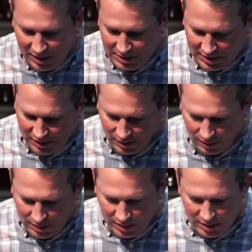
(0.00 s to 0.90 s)

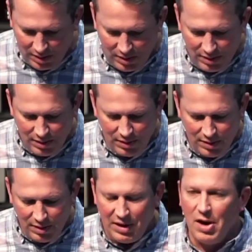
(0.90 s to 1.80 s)
until
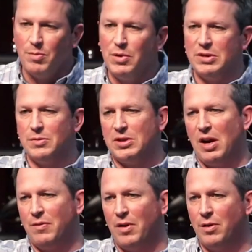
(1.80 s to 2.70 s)
he humbles
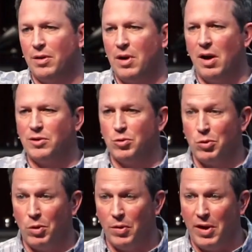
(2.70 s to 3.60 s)
himself under God's
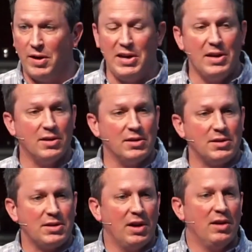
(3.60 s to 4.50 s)
rule that he
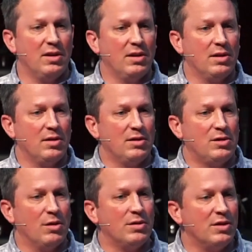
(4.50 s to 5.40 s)
is
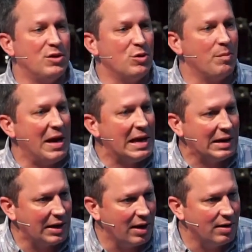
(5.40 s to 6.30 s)
turned into a man
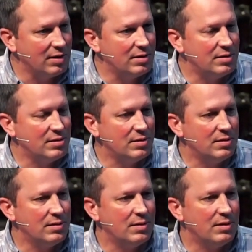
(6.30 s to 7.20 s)
again.
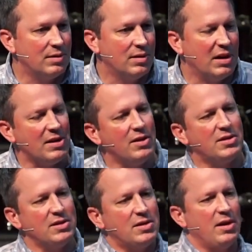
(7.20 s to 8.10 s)
And this
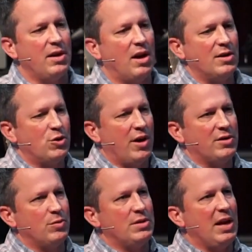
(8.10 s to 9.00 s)
is set in
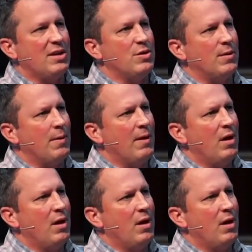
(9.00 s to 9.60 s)
contrast with Daniel,